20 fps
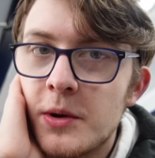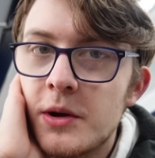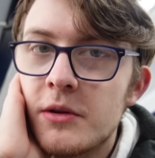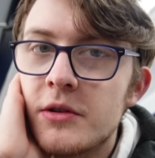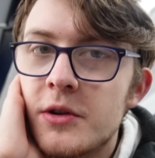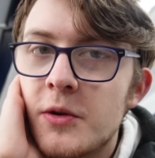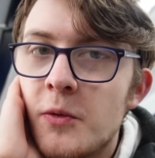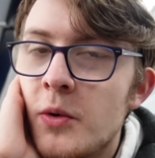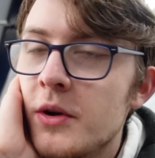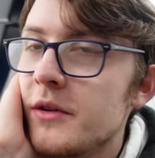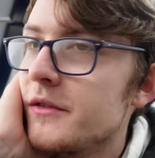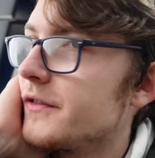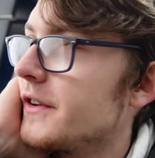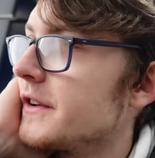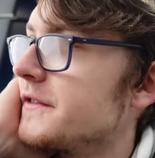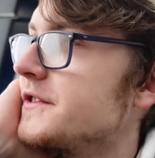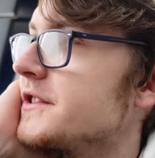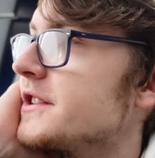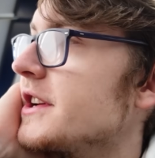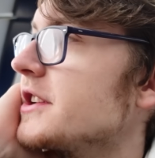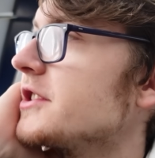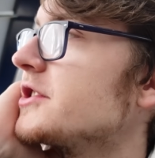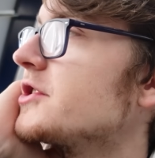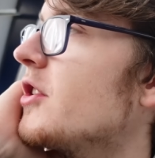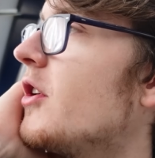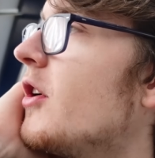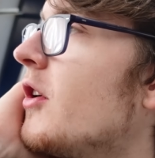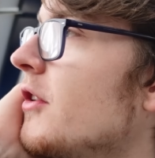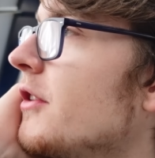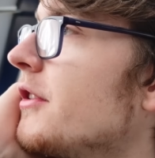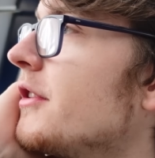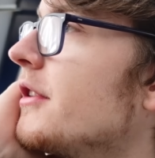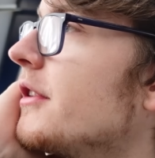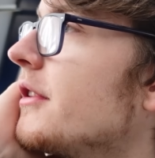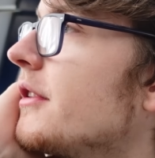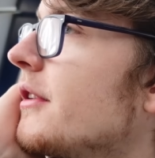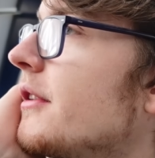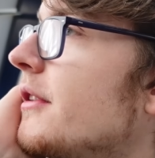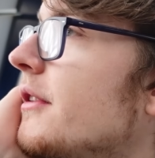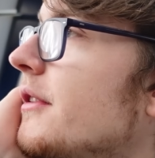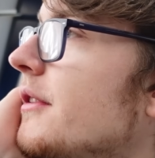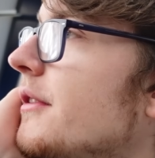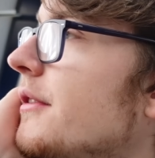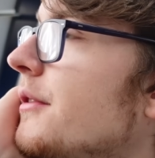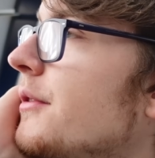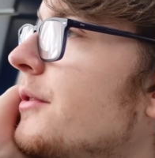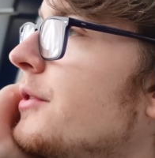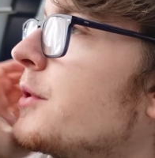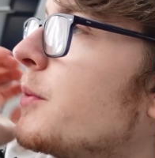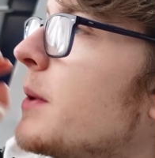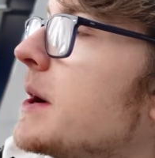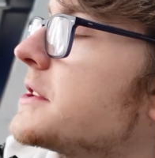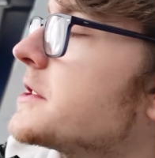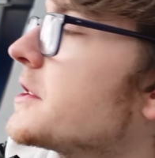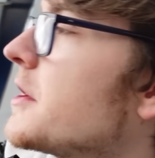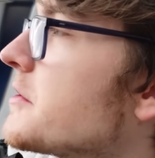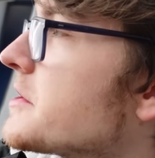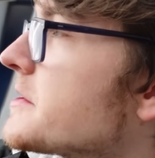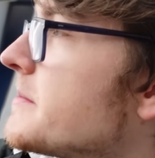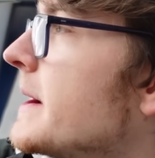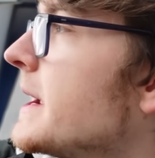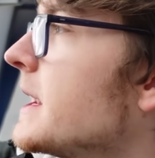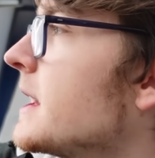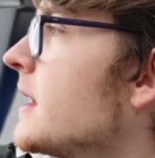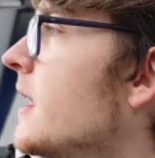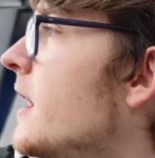we are on a 156 on the West Coast Main